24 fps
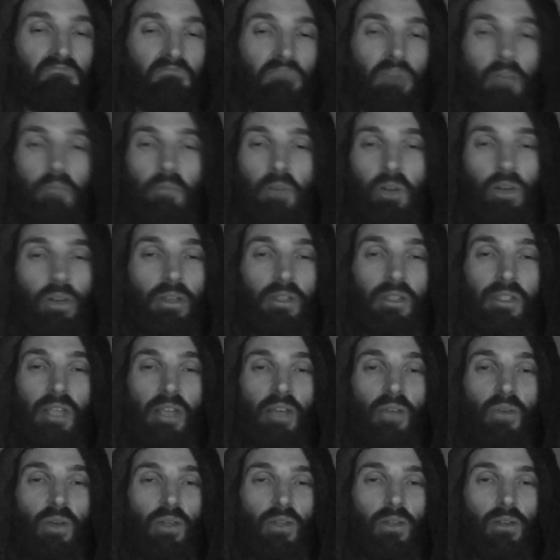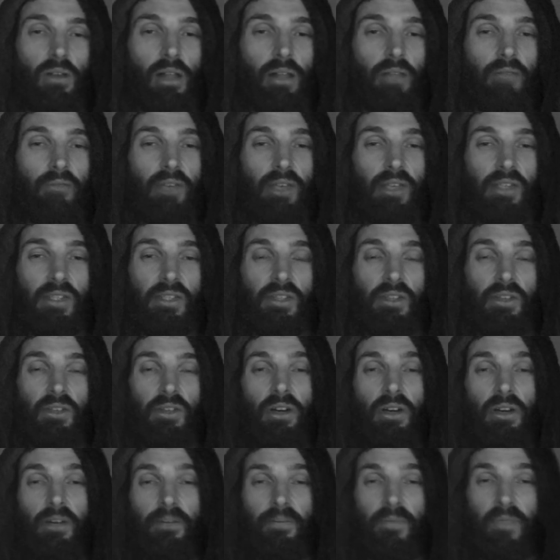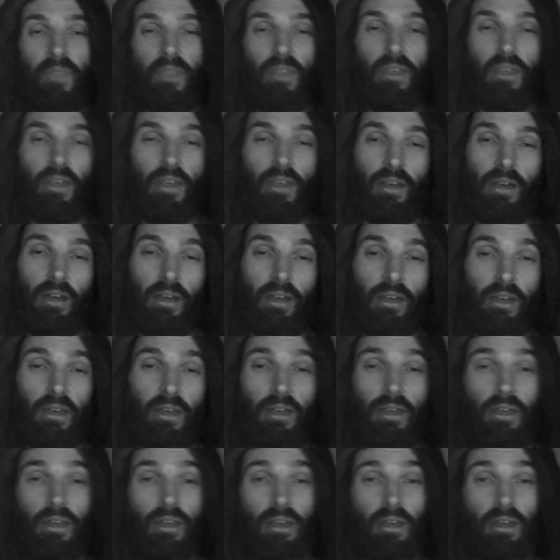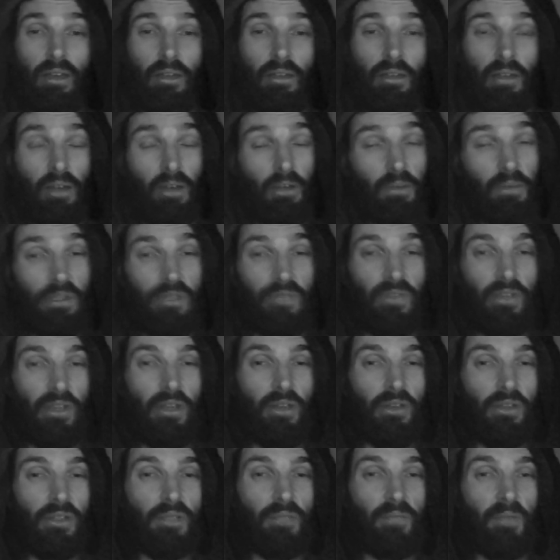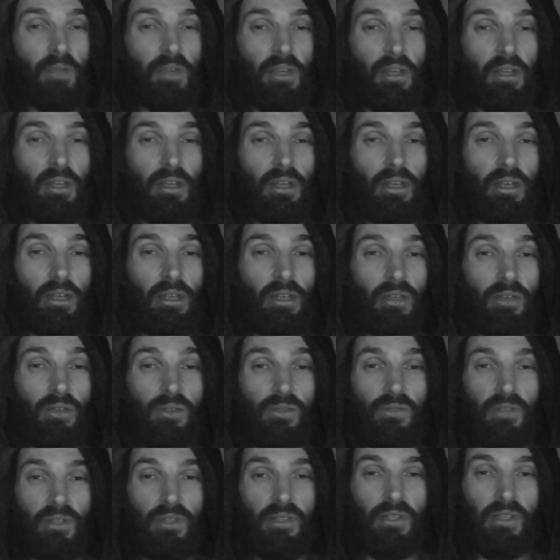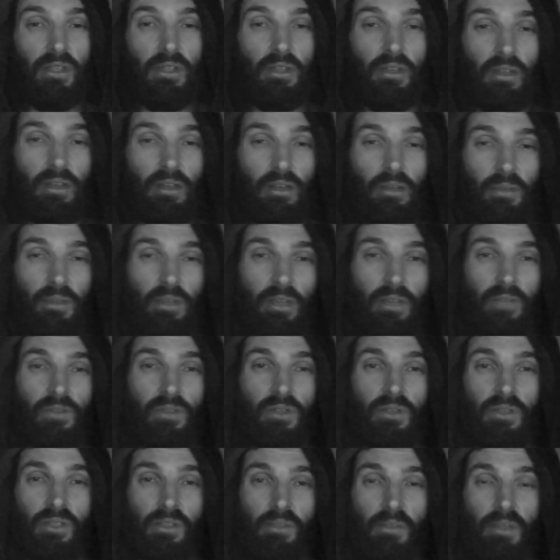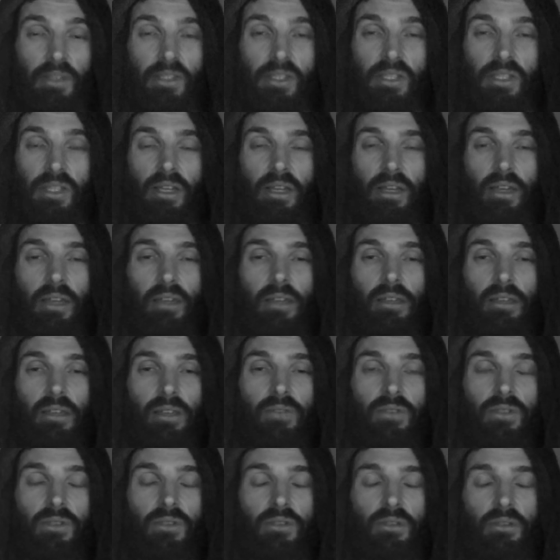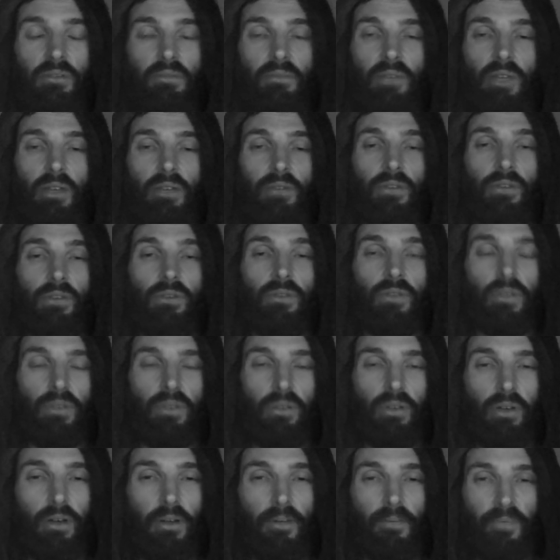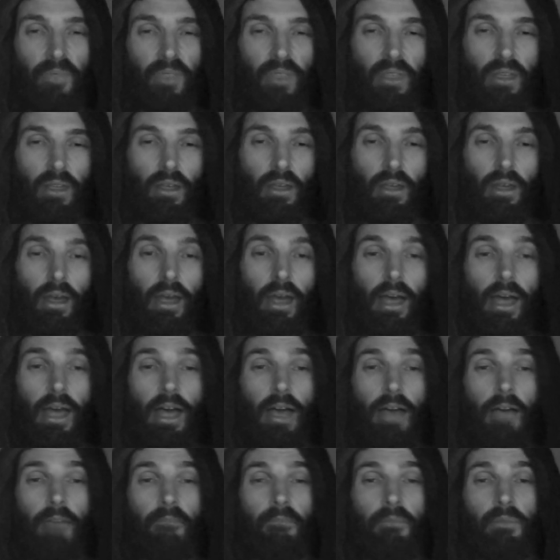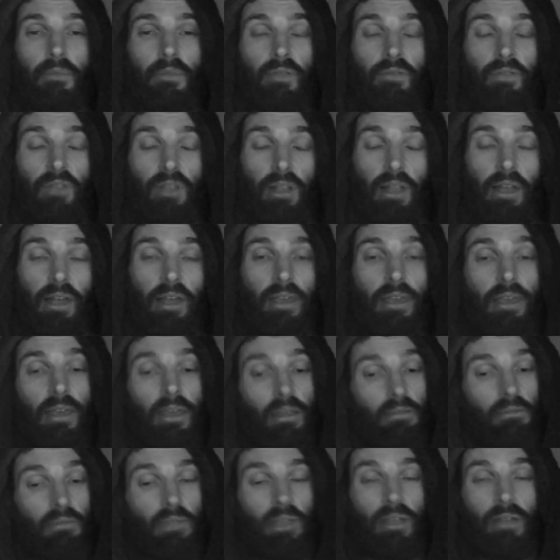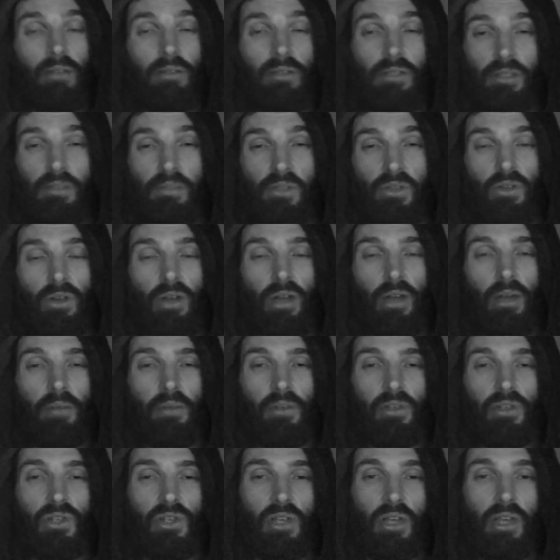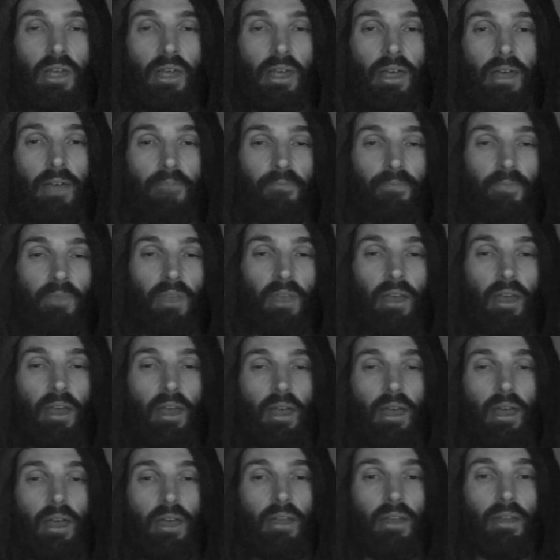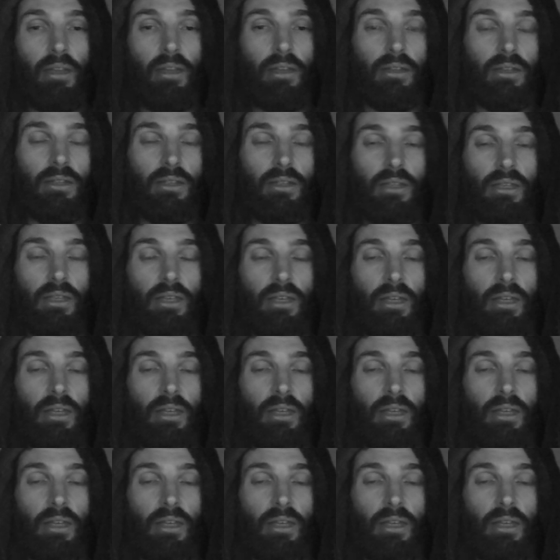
not going to say whether I'll invest or not. I hope this video has been useful to you. I hope it gives you some insight and gives you some food for thought. If you like it, then subscribe and share, and